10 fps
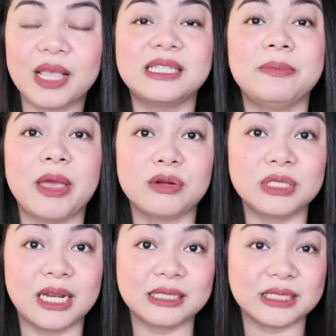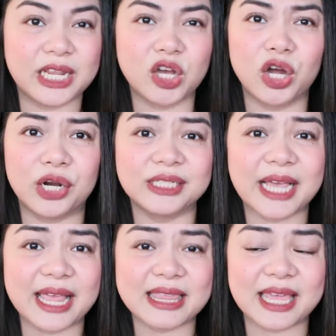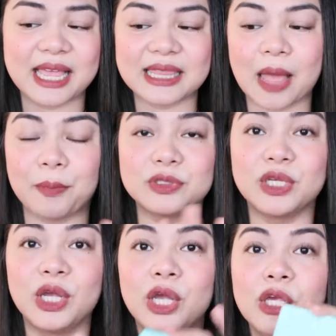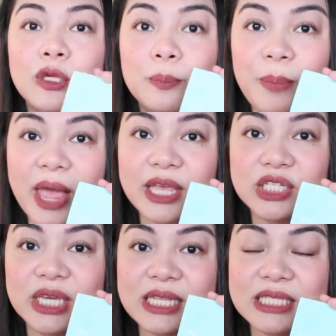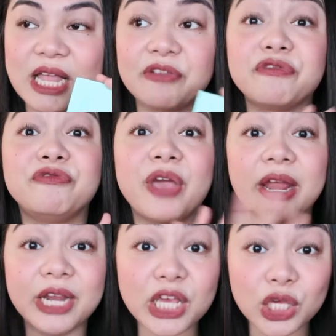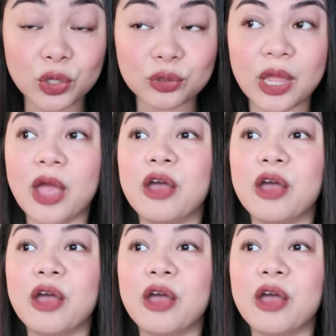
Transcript: Kasi meron silang 3 colors, I think. Tapos, yung packaging itself, very cute,